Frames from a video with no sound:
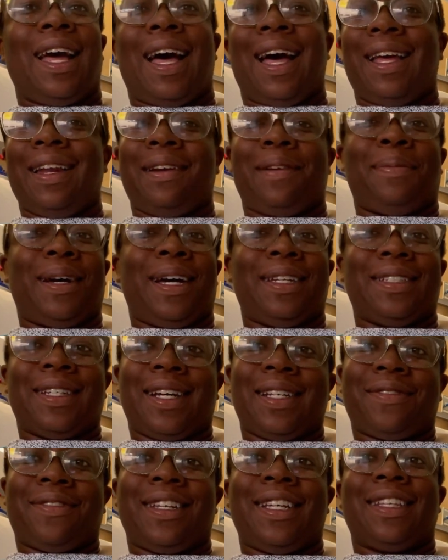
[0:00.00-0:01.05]
I didn't
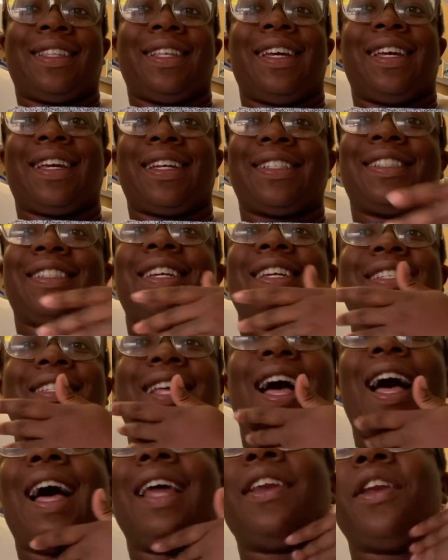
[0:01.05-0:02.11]
apologize for anything. It's just,
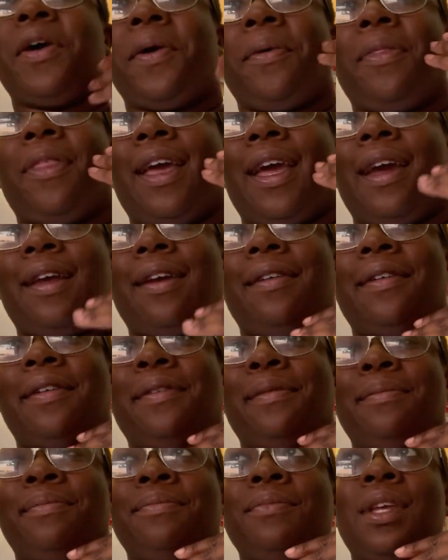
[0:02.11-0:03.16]
I know that
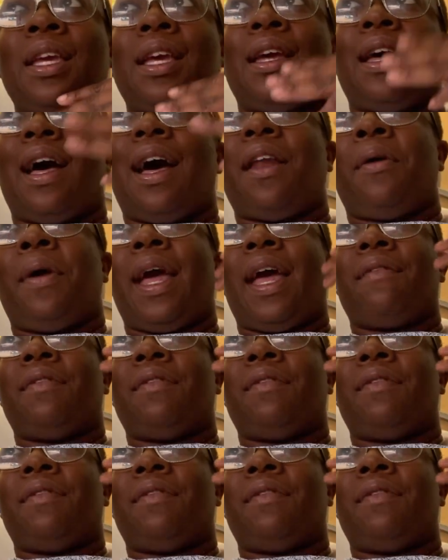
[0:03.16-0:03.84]
I don't have